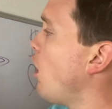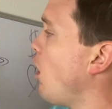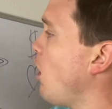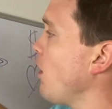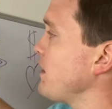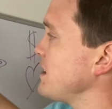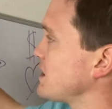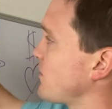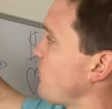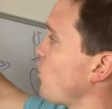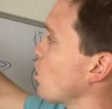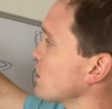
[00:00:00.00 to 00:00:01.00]
all this
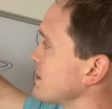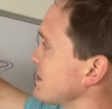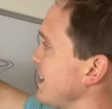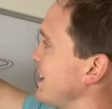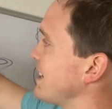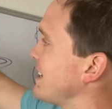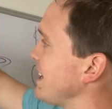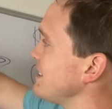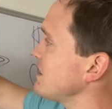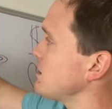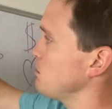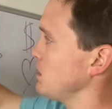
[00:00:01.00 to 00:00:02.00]
force
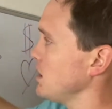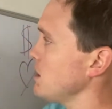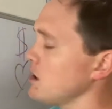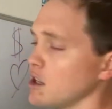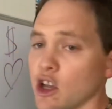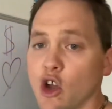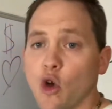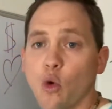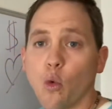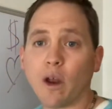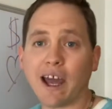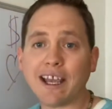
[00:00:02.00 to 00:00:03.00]
against me,
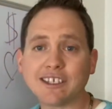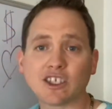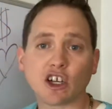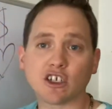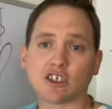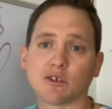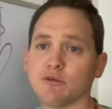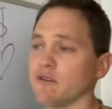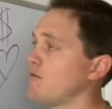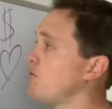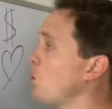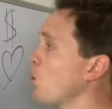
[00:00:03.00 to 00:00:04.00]
when I start to
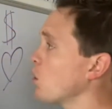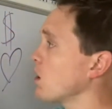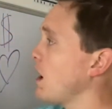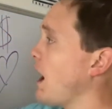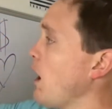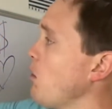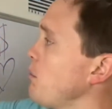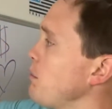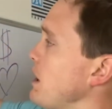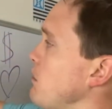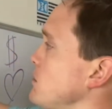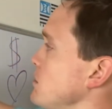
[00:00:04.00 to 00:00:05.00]
move forward, I will be able to